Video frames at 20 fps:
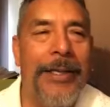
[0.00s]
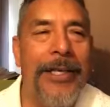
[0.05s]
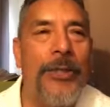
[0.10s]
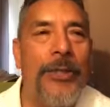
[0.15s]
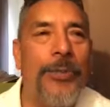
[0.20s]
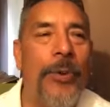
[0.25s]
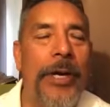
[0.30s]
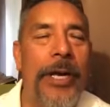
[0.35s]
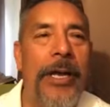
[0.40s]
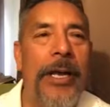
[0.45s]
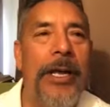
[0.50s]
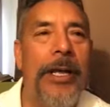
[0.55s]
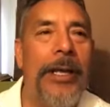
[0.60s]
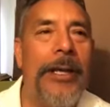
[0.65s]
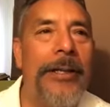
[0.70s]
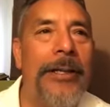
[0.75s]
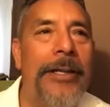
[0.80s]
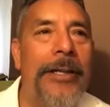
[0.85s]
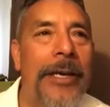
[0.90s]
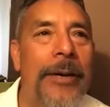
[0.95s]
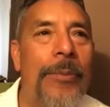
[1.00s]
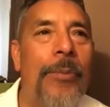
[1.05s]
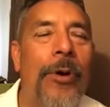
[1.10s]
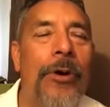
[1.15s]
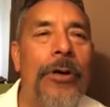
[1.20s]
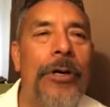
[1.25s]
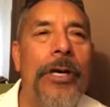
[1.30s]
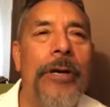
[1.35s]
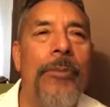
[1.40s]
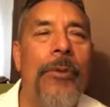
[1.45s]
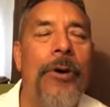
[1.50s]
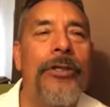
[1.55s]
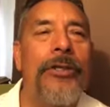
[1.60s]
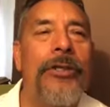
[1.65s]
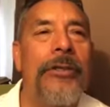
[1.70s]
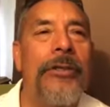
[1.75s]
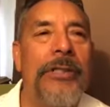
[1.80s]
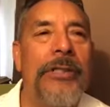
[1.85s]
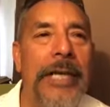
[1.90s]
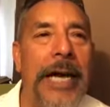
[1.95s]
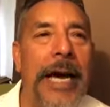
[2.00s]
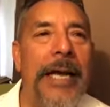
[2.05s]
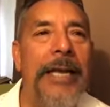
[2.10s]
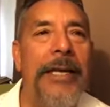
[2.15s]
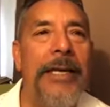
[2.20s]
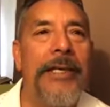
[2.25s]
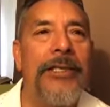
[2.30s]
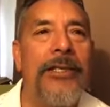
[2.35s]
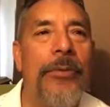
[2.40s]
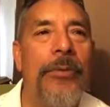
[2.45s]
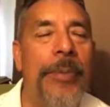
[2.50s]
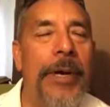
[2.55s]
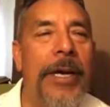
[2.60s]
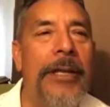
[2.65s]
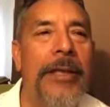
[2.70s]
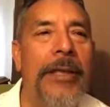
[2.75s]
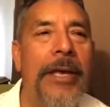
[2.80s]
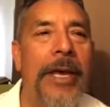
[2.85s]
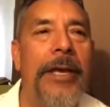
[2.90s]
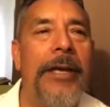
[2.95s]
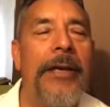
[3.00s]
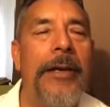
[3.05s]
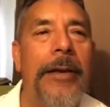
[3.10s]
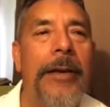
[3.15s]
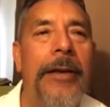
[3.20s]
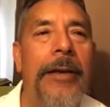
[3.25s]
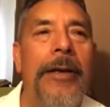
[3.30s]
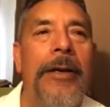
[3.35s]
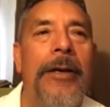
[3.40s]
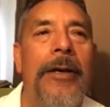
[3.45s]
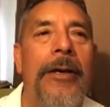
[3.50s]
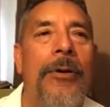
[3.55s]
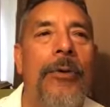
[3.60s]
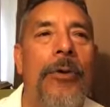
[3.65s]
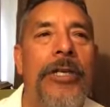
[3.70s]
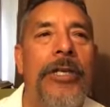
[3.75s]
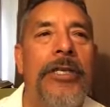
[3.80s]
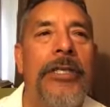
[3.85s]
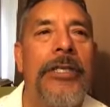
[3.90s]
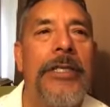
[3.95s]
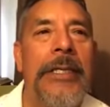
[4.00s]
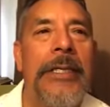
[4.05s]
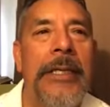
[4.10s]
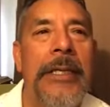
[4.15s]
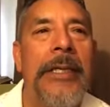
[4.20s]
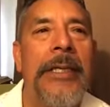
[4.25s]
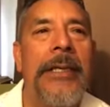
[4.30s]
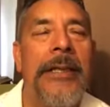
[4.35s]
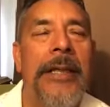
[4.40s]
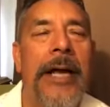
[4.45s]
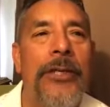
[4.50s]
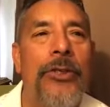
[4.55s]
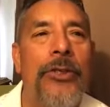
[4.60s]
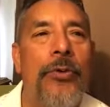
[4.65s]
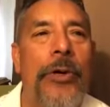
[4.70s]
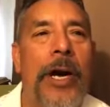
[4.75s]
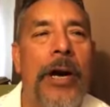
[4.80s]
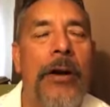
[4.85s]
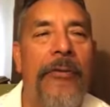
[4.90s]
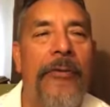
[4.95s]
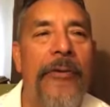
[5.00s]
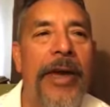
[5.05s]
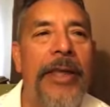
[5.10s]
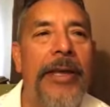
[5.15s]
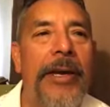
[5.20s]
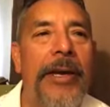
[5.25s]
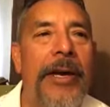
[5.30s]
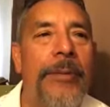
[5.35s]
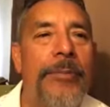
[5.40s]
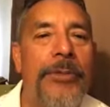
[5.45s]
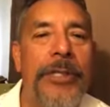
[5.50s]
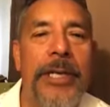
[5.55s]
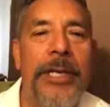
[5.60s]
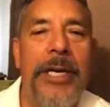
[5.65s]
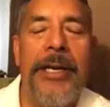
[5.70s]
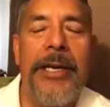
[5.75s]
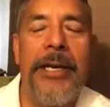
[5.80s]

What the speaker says: this point, the emotional side is a big thing, which that's where our faith comes in.